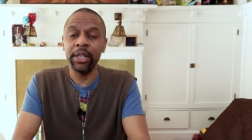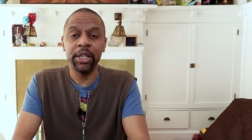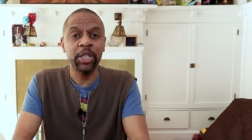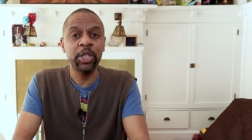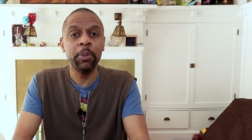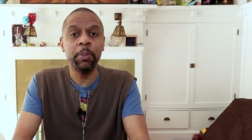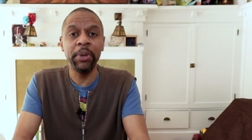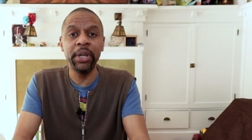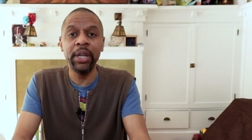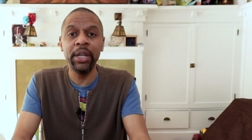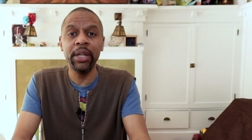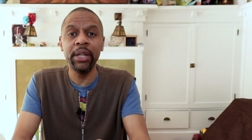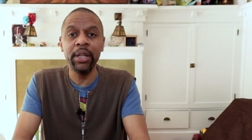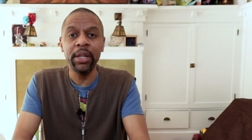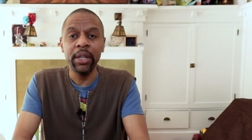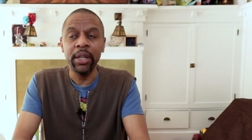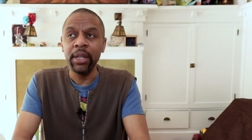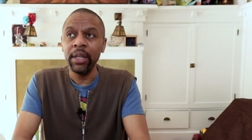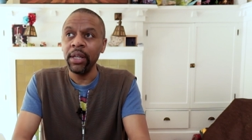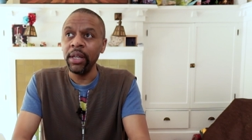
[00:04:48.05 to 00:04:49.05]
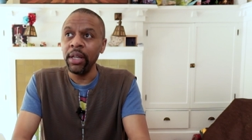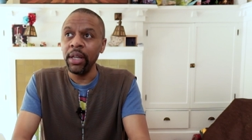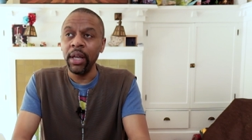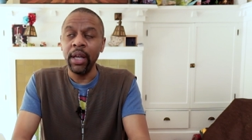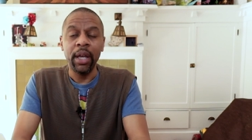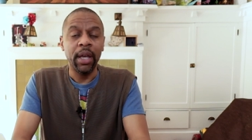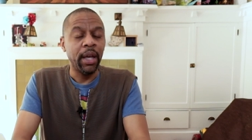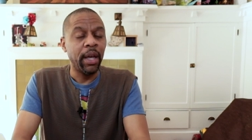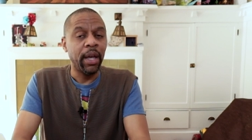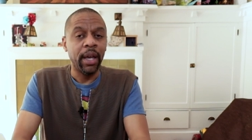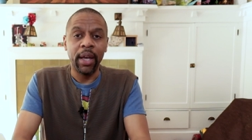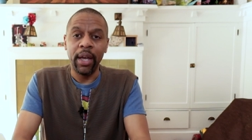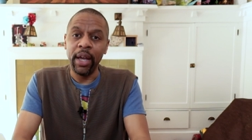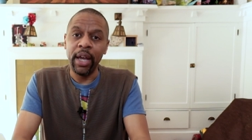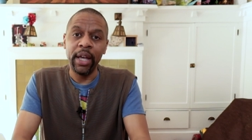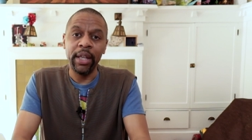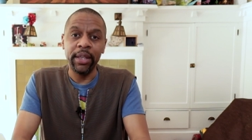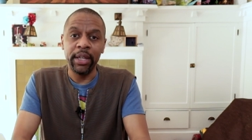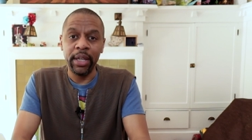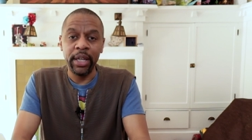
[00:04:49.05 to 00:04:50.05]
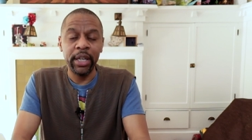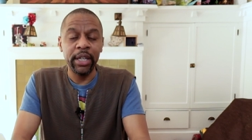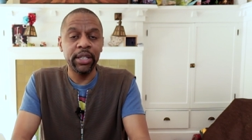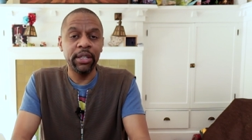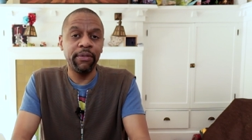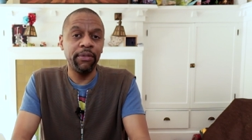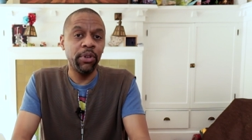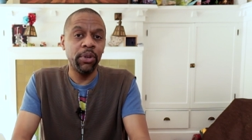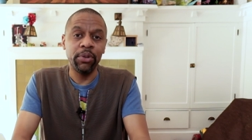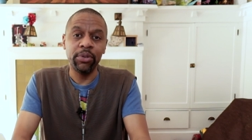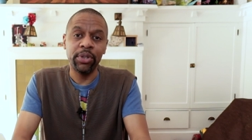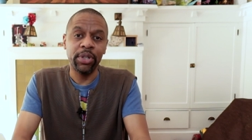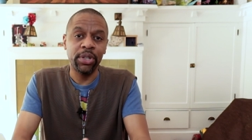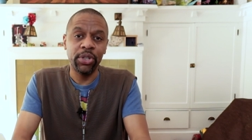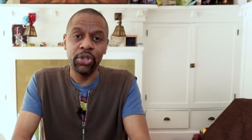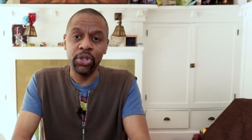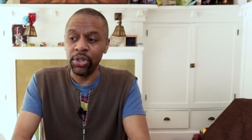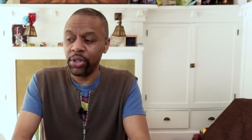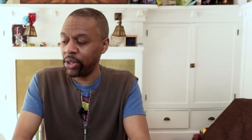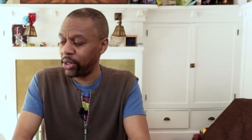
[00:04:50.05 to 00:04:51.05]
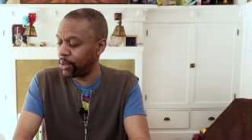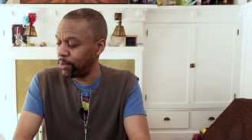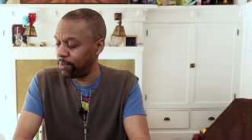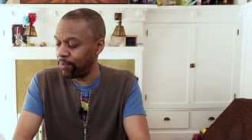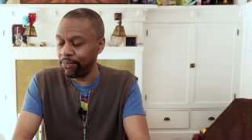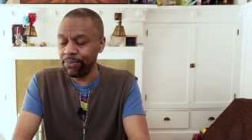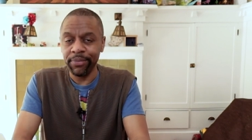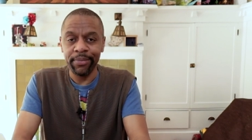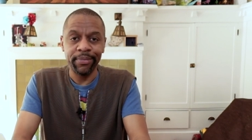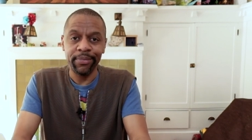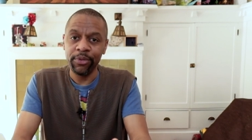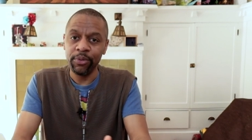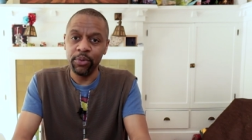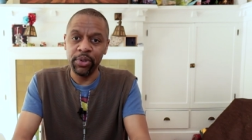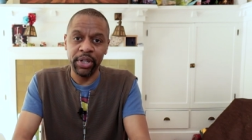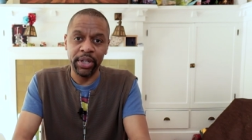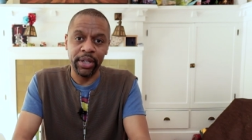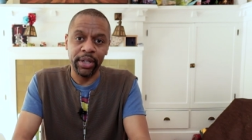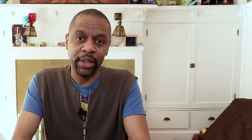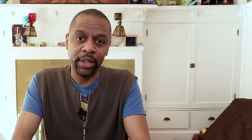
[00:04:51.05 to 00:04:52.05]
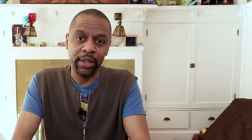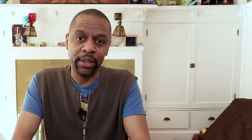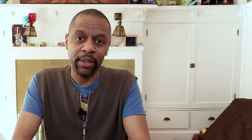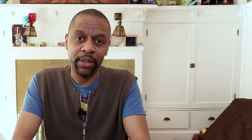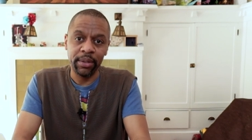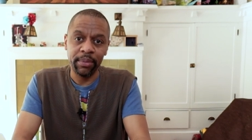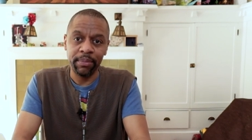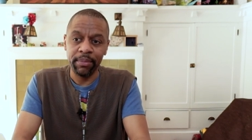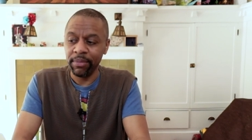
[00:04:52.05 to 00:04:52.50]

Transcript: speed and the ease of use is just ridiculous.